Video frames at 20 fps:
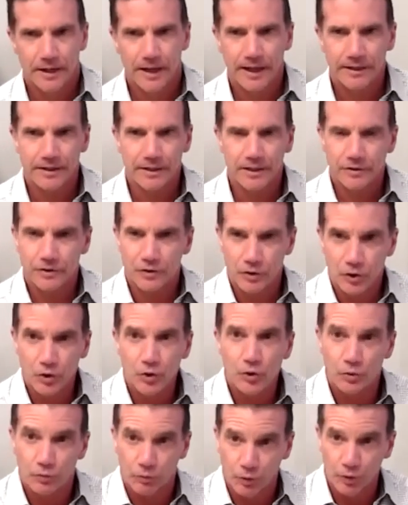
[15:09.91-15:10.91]
and this
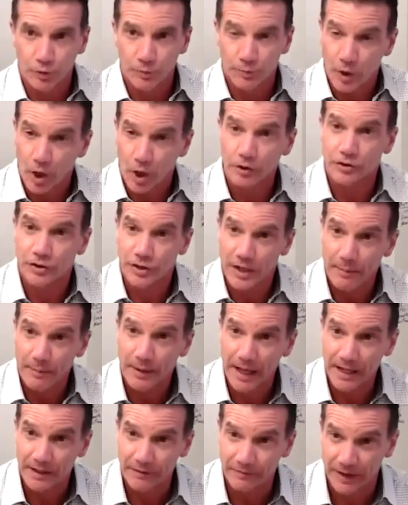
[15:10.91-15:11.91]
new group called
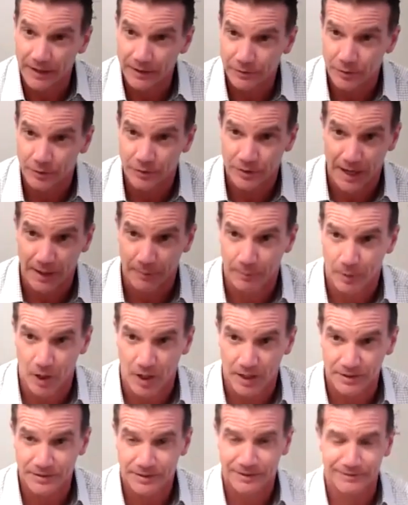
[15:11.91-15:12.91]
Gemini Investors out of
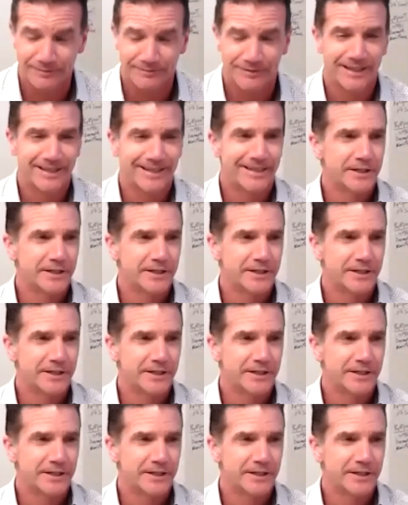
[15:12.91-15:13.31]
Boston.